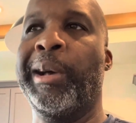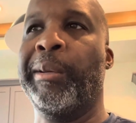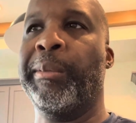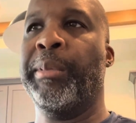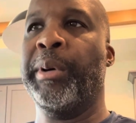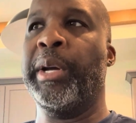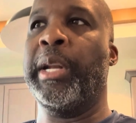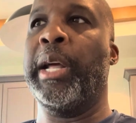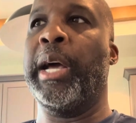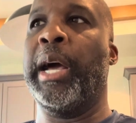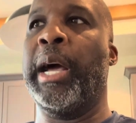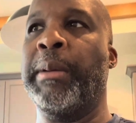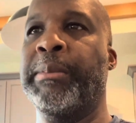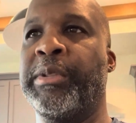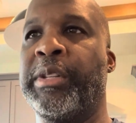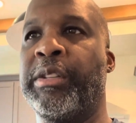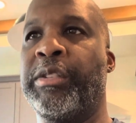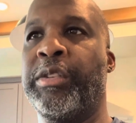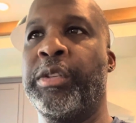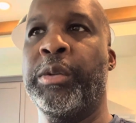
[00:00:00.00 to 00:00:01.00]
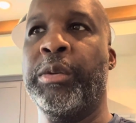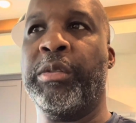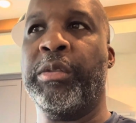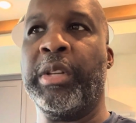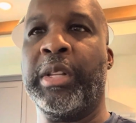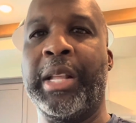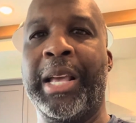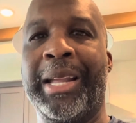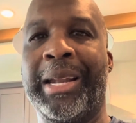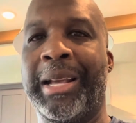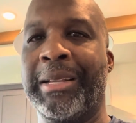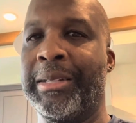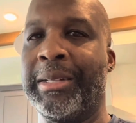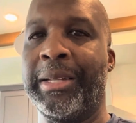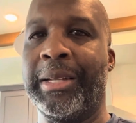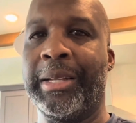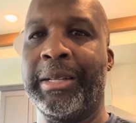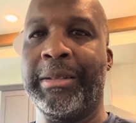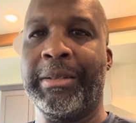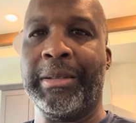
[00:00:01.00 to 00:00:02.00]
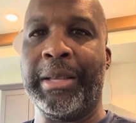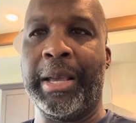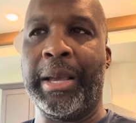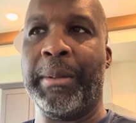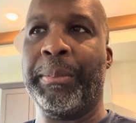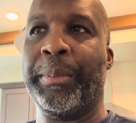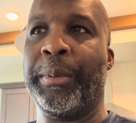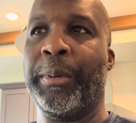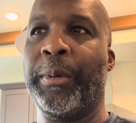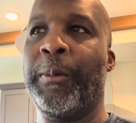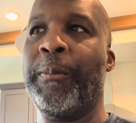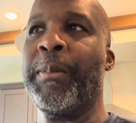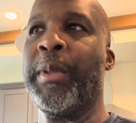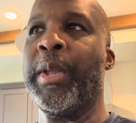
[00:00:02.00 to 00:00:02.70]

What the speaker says: but I'm just using that as an example.